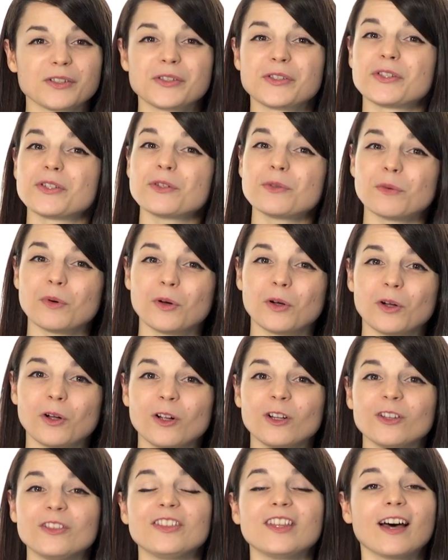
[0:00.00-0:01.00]
Too
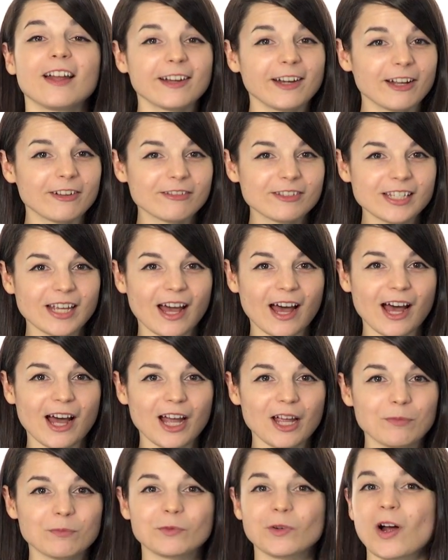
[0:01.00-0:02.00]
old, not enough
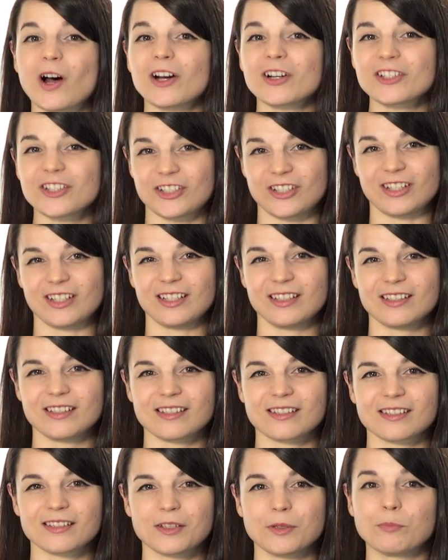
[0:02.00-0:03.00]
time, wrong
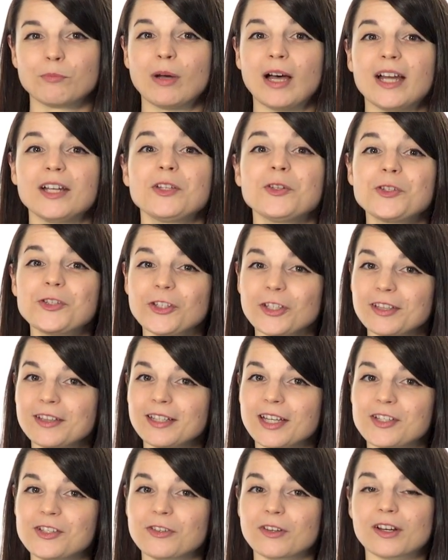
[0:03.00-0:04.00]
genes. But you shouldn't
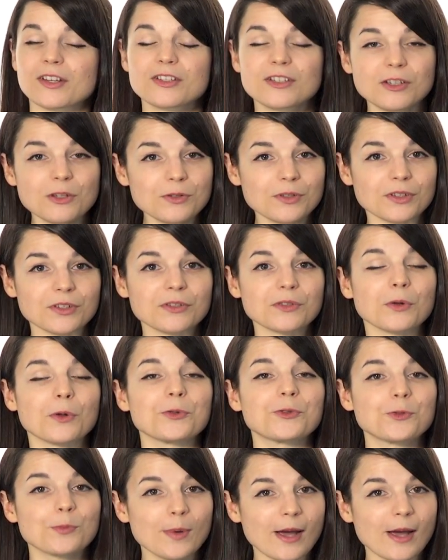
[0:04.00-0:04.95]
let your excuses hold you